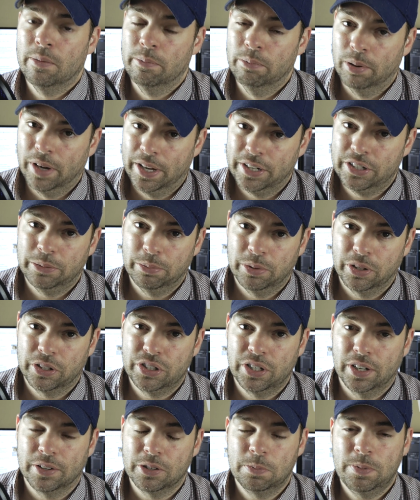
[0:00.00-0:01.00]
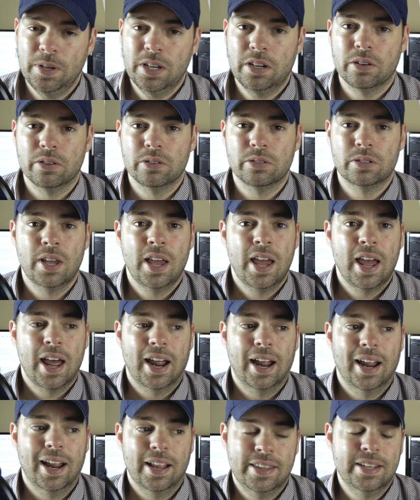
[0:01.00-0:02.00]
budget bookshelf speakers,
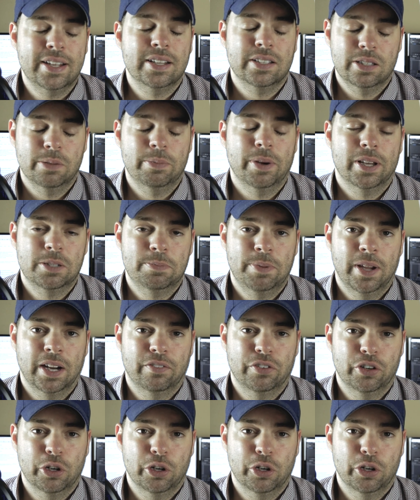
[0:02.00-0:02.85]
I think it's the best bang